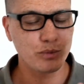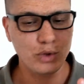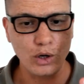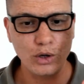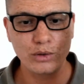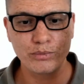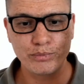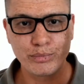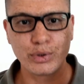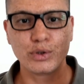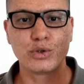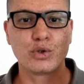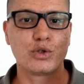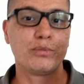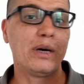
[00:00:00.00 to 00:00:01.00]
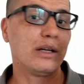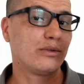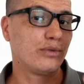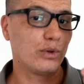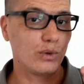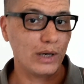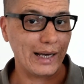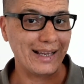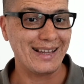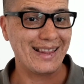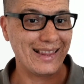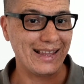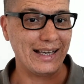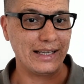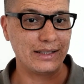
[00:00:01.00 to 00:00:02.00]
don't put your smartphone
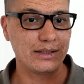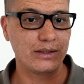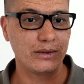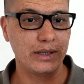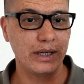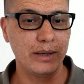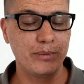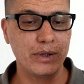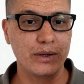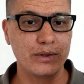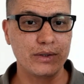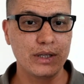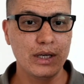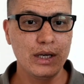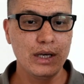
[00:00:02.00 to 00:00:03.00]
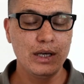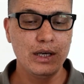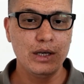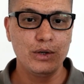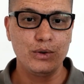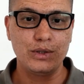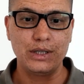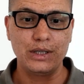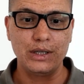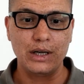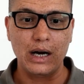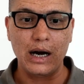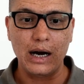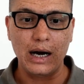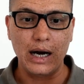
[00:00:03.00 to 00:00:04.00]
like this. Okay, because you
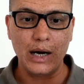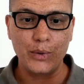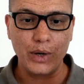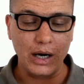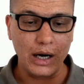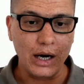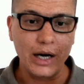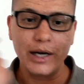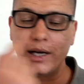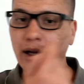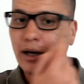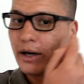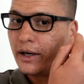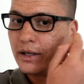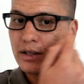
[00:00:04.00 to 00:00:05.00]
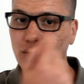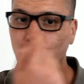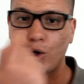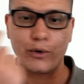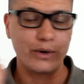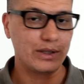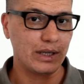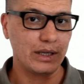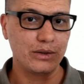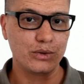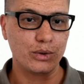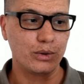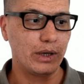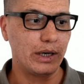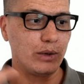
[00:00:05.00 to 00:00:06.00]
see, our eye line is
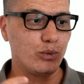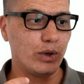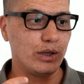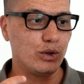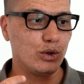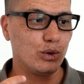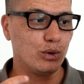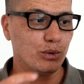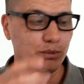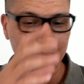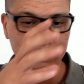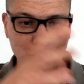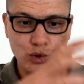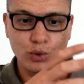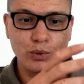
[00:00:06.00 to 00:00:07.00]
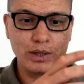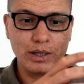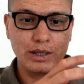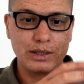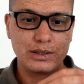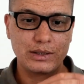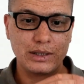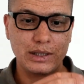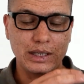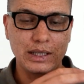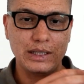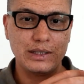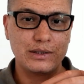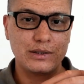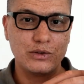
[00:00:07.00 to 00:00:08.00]
horizontal, and when you do this,
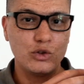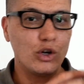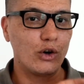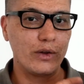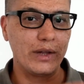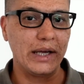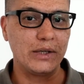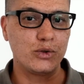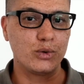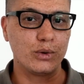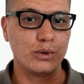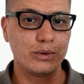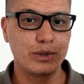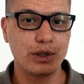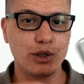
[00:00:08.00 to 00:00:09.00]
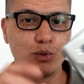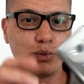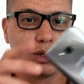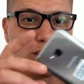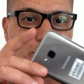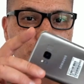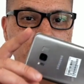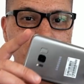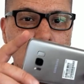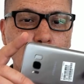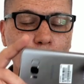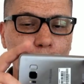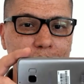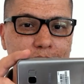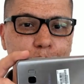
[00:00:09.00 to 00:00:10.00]
is not natural. So you want to
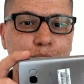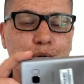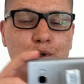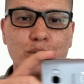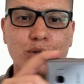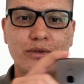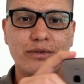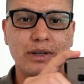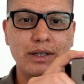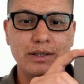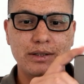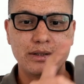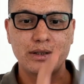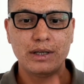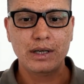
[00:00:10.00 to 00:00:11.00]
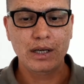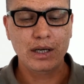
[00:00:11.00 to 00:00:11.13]
always put your device